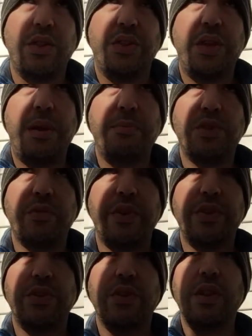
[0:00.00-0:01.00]
the themes
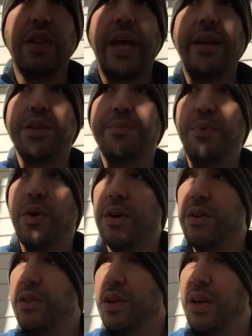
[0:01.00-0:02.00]
of his latest
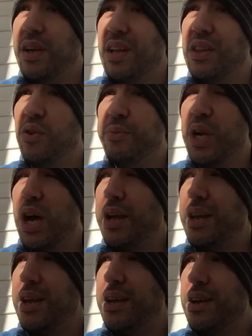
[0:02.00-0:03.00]
book, the
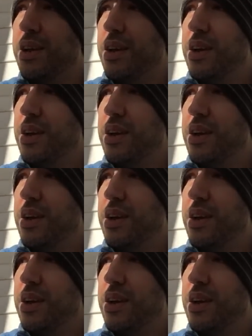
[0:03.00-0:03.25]
Illuminati